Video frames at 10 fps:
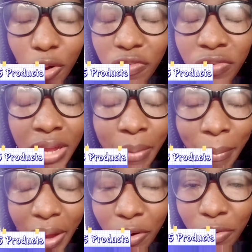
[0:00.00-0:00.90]
those under the
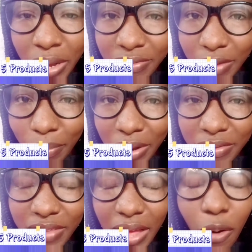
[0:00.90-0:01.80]
micro
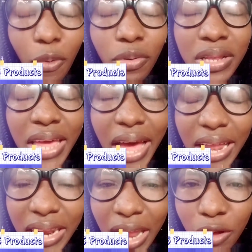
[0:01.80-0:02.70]
enterprises are only
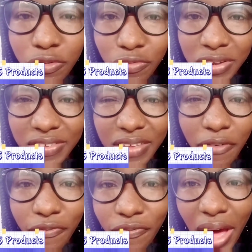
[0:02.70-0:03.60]
allowed to register
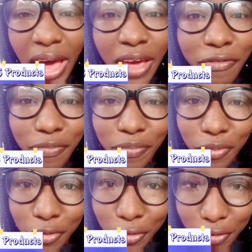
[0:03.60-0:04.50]
5
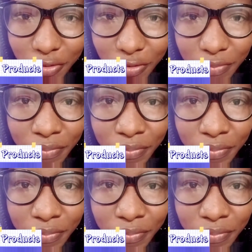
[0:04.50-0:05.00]
products.